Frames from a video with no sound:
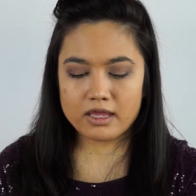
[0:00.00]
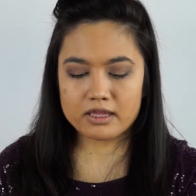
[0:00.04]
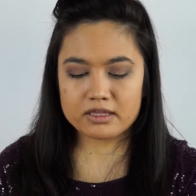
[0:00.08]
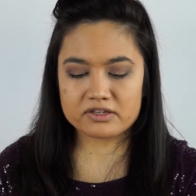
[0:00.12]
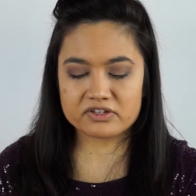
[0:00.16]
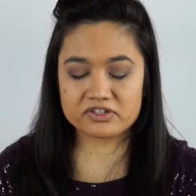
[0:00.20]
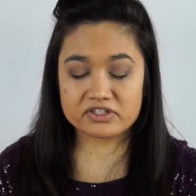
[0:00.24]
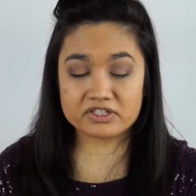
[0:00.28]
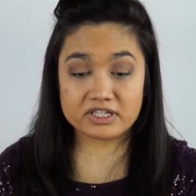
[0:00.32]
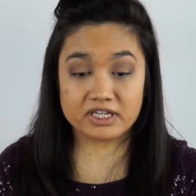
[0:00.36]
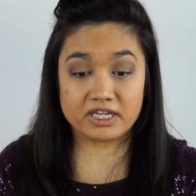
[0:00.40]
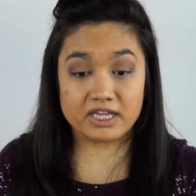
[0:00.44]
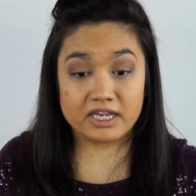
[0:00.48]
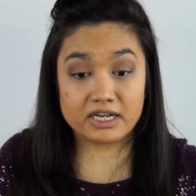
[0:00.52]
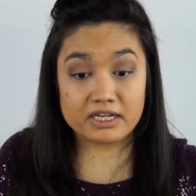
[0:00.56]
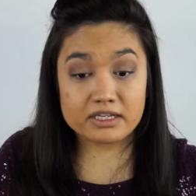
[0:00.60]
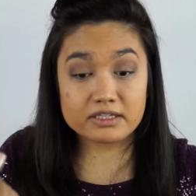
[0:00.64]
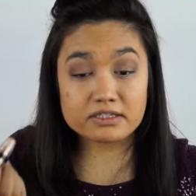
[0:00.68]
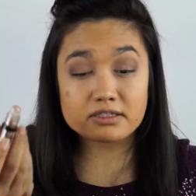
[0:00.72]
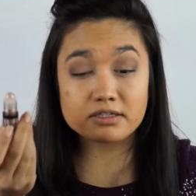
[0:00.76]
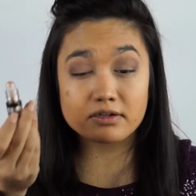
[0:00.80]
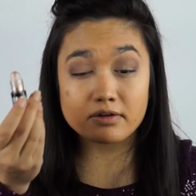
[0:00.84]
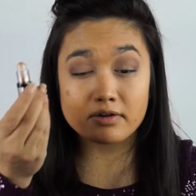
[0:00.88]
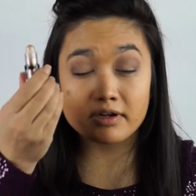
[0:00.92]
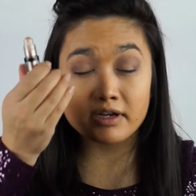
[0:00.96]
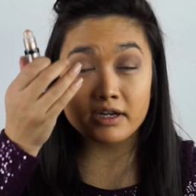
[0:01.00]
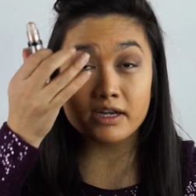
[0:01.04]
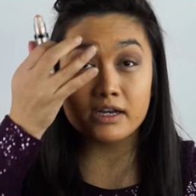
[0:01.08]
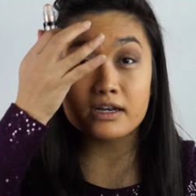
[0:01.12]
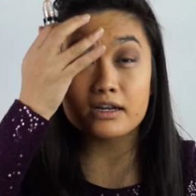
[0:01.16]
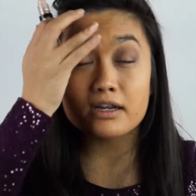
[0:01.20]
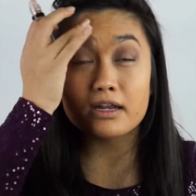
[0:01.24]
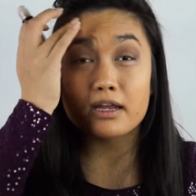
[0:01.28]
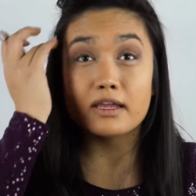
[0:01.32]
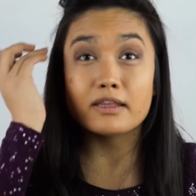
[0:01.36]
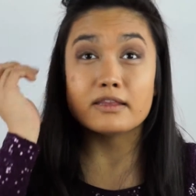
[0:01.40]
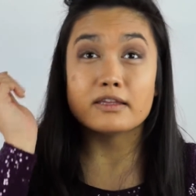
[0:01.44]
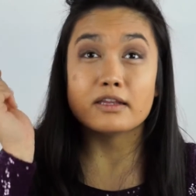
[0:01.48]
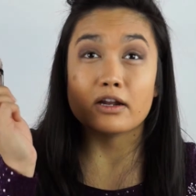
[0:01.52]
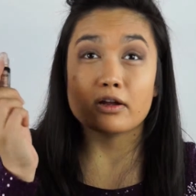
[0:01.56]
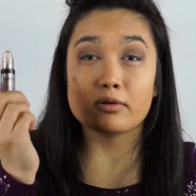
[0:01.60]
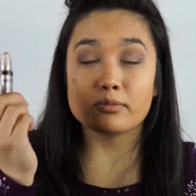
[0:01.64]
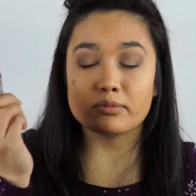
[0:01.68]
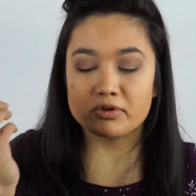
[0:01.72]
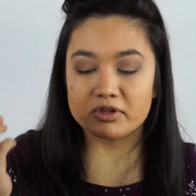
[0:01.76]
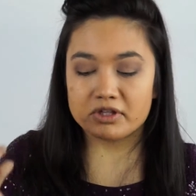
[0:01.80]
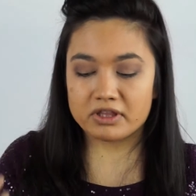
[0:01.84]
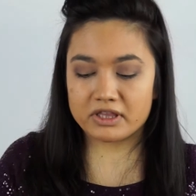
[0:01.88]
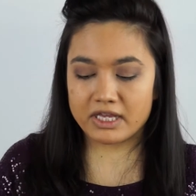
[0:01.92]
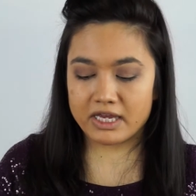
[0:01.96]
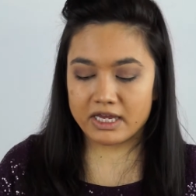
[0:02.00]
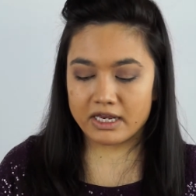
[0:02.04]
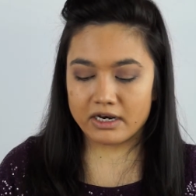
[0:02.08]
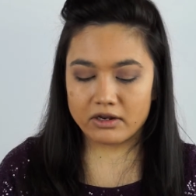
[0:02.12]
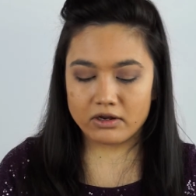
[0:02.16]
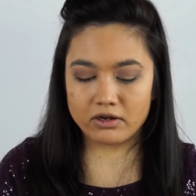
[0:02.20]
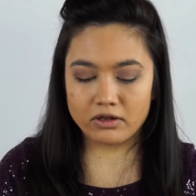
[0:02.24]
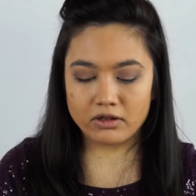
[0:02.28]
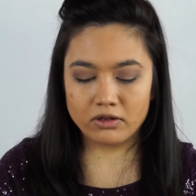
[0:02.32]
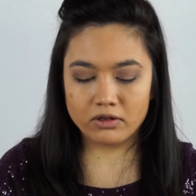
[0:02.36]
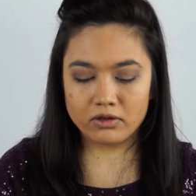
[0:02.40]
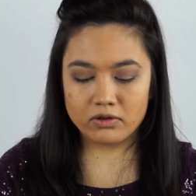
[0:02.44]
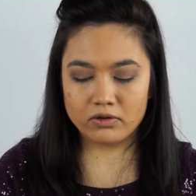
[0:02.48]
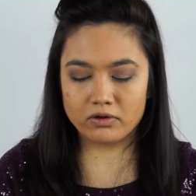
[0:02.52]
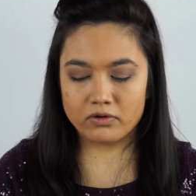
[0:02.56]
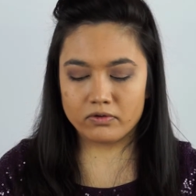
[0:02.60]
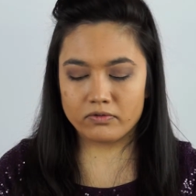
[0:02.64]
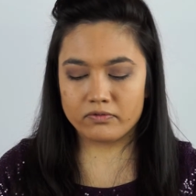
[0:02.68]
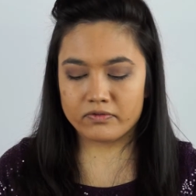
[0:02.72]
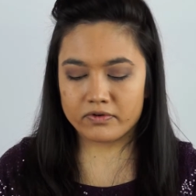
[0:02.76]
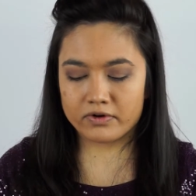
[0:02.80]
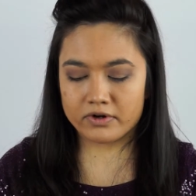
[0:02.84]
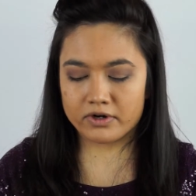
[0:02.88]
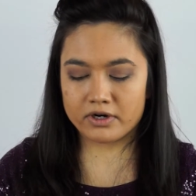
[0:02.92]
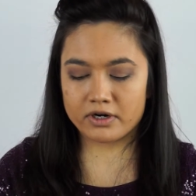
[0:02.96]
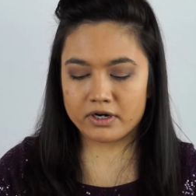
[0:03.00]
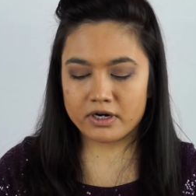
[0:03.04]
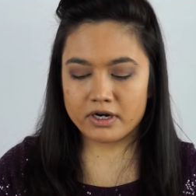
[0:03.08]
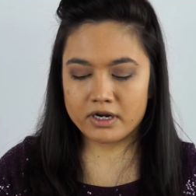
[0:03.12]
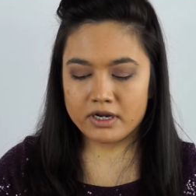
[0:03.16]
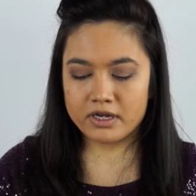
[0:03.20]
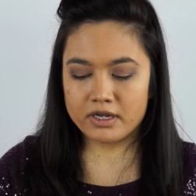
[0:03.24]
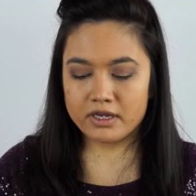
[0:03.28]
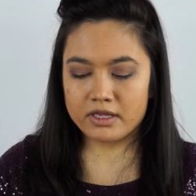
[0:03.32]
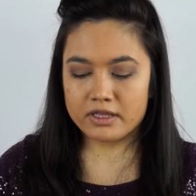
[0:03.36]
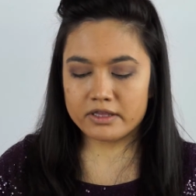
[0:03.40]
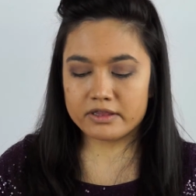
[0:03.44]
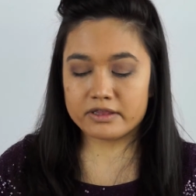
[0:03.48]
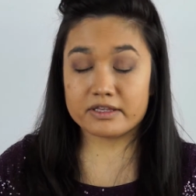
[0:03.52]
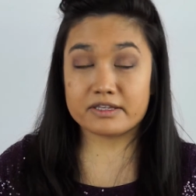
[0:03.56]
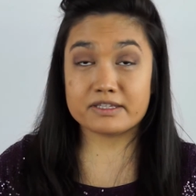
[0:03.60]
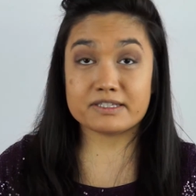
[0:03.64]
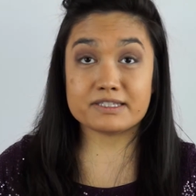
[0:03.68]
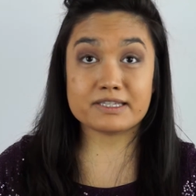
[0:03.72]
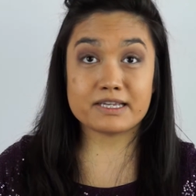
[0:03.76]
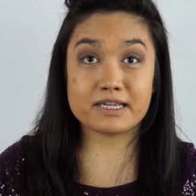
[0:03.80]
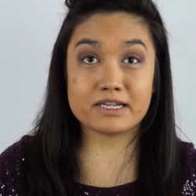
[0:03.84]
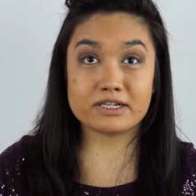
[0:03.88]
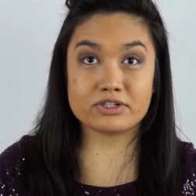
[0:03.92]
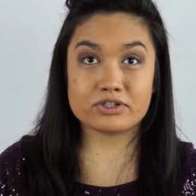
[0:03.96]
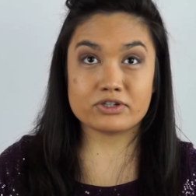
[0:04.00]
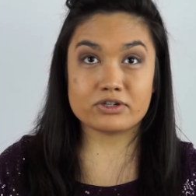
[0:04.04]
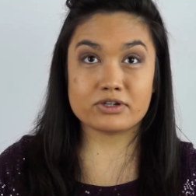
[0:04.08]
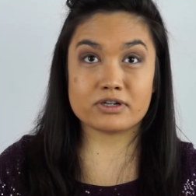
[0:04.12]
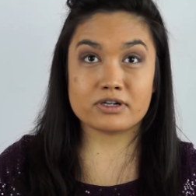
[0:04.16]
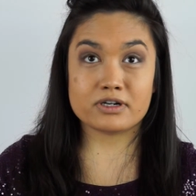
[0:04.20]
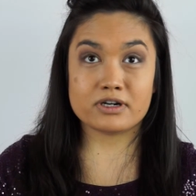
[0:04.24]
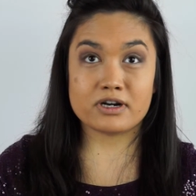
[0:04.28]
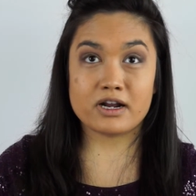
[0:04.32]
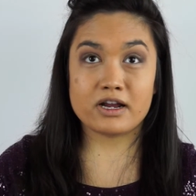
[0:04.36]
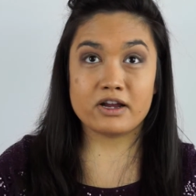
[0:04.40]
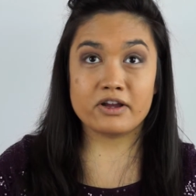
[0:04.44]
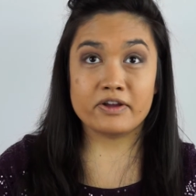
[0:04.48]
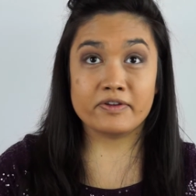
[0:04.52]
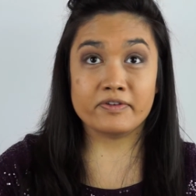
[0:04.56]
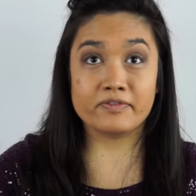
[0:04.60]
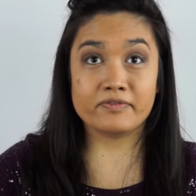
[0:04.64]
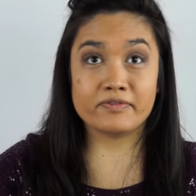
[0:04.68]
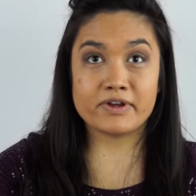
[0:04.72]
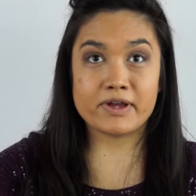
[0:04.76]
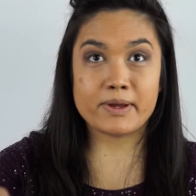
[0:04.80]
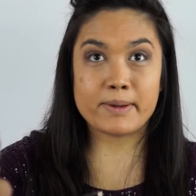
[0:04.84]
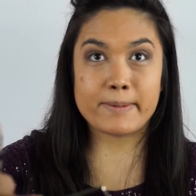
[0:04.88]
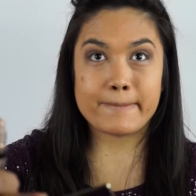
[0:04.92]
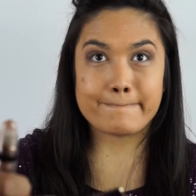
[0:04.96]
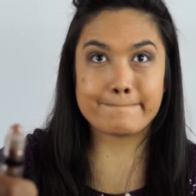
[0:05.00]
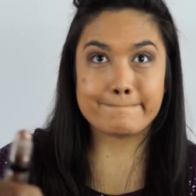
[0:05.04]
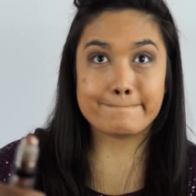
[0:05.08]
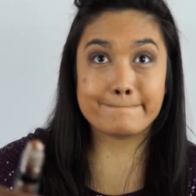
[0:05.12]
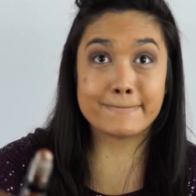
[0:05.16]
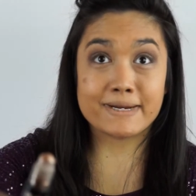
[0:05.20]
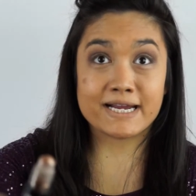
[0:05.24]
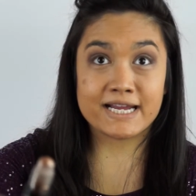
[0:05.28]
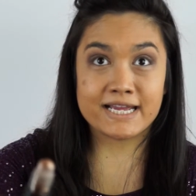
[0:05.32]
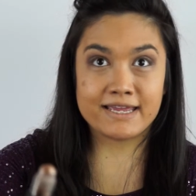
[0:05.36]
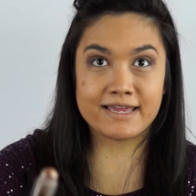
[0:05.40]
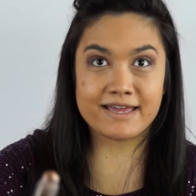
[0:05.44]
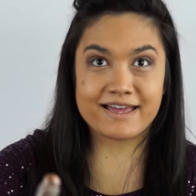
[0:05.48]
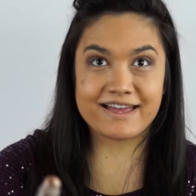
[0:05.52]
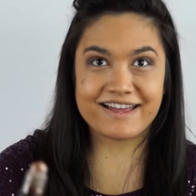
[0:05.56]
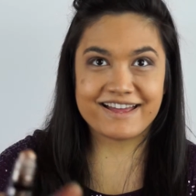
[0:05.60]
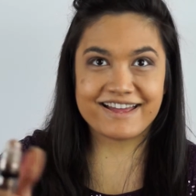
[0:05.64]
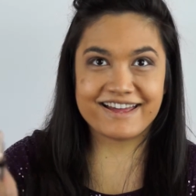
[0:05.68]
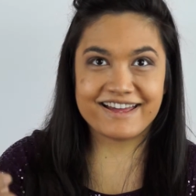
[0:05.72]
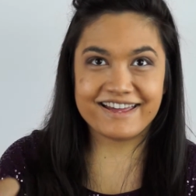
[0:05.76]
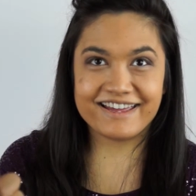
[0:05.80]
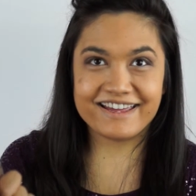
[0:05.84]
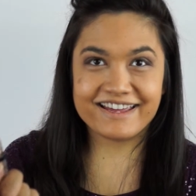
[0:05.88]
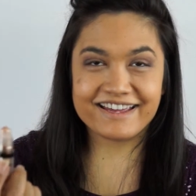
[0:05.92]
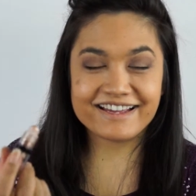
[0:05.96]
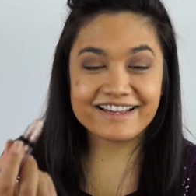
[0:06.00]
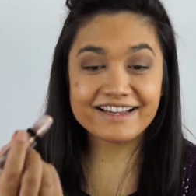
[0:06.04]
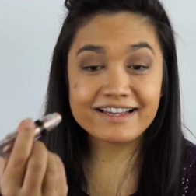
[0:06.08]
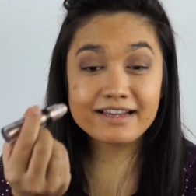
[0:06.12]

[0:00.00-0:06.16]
just to get it started, and then I'll put that all over the center of my eye.